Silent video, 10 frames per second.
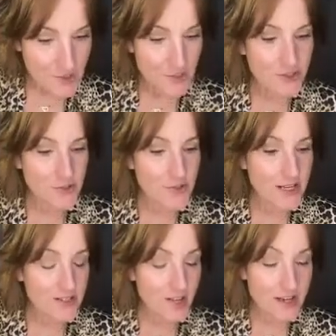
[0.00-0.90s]
Shizune
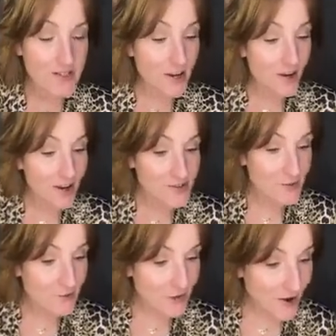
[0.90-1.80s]
and Tauntaun,
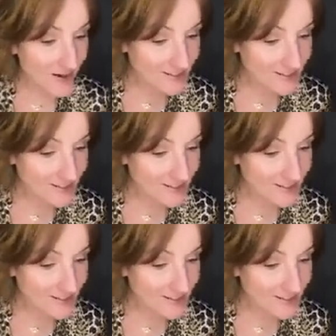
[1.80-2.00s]
also for